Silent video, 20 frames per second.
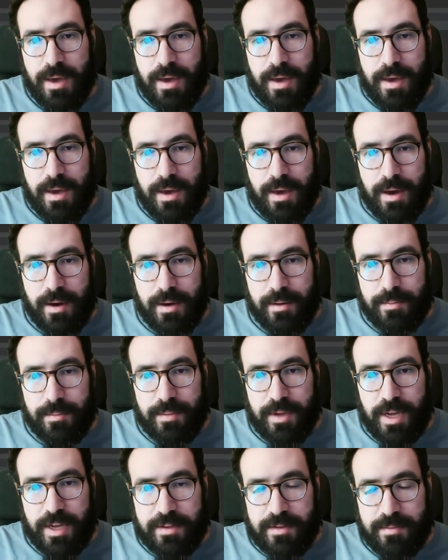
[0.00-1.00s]

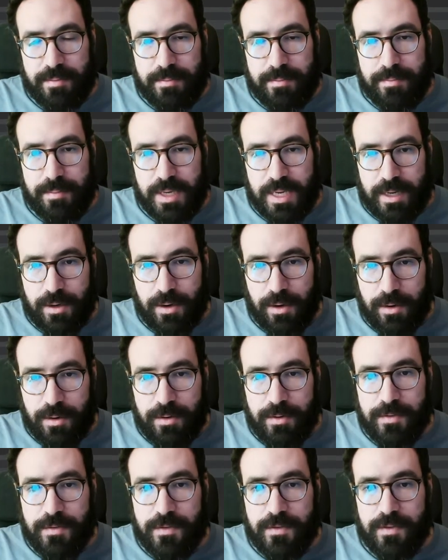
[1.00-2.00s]
That's
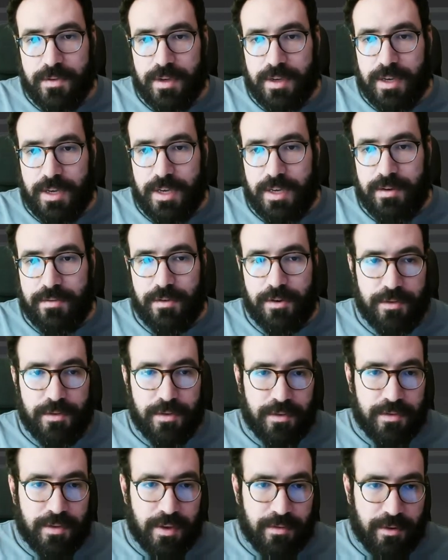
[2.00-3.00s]
because
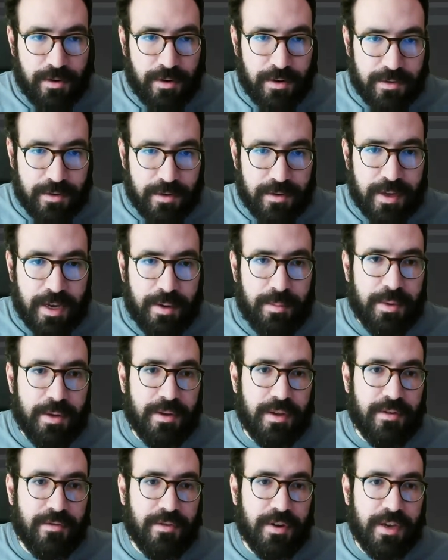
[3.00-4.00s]
invoicer server is a type
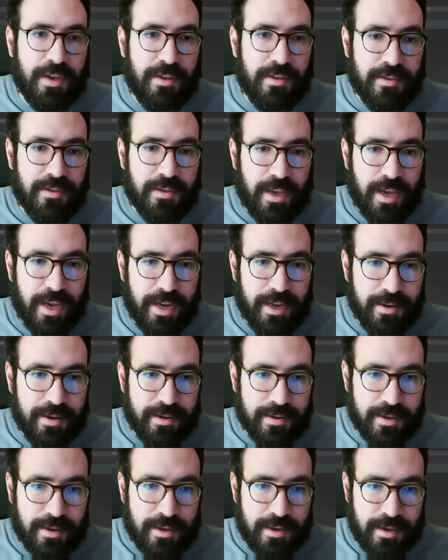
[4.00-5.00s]
interface,
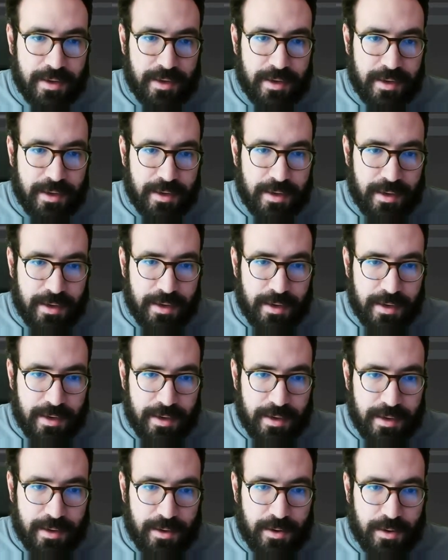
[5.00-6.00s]
and
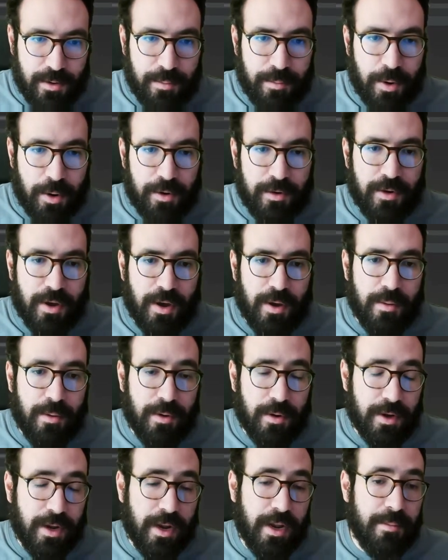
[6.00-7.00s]
the
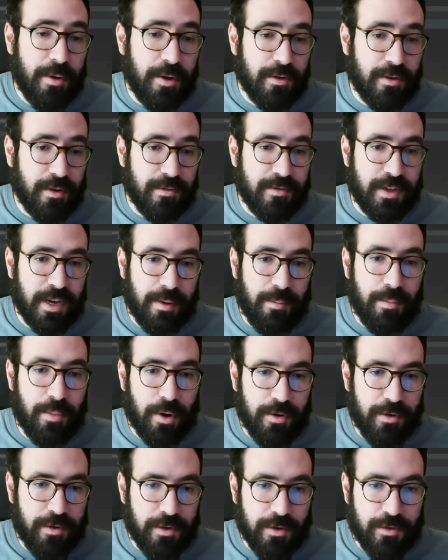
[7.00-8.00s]
an element of type
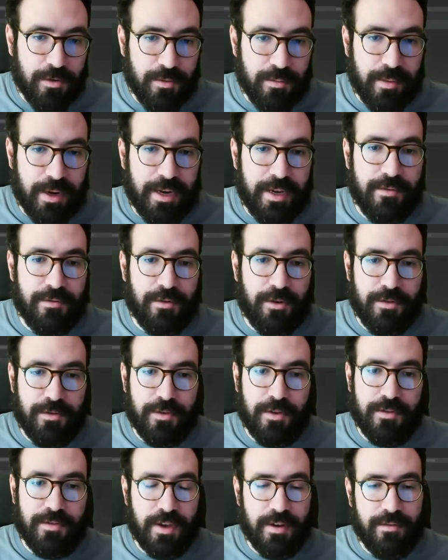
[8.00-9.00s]
pointer to my
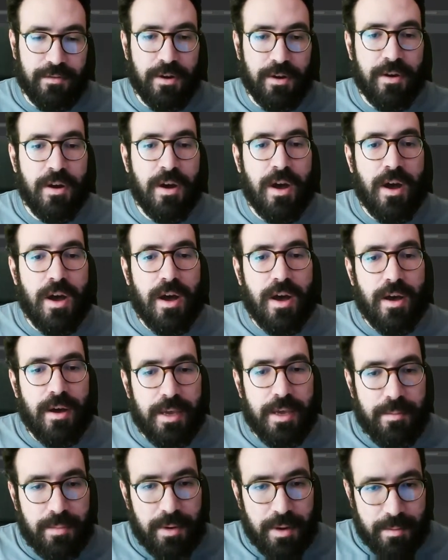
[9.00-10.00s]
invoicer server
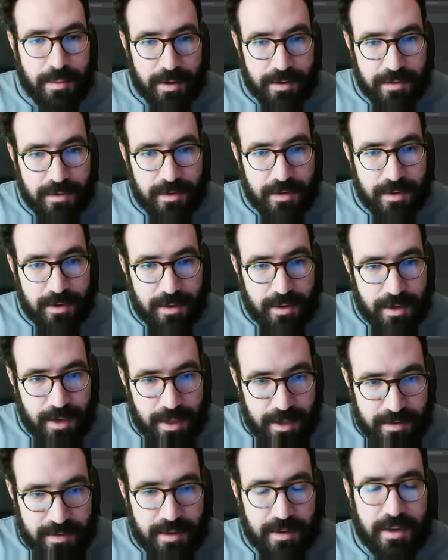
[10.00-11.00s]
implements
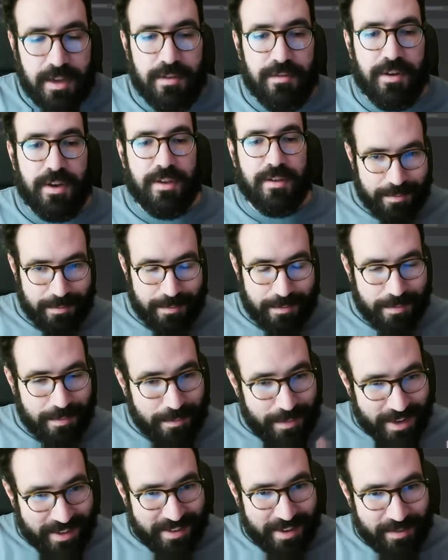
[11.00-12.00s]
this interface.
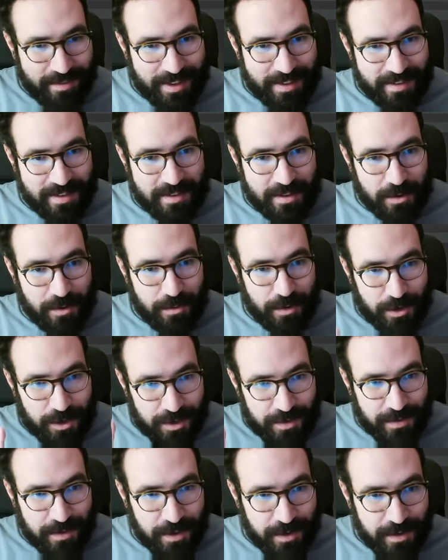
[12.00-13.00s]
My service is now
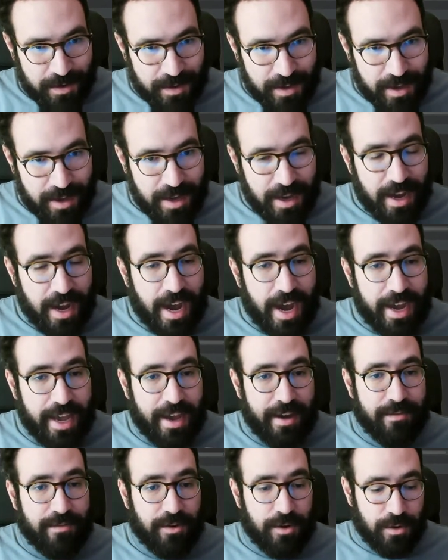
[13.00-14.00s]
registered. I
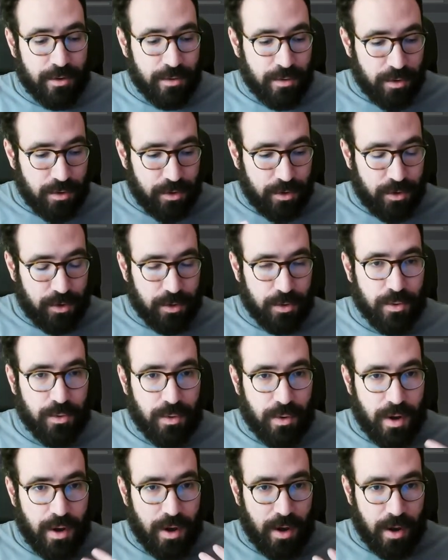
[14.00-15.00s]
have now to
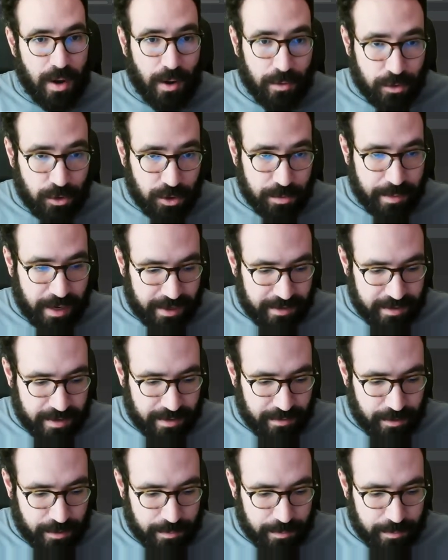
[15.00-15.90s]
launch my server.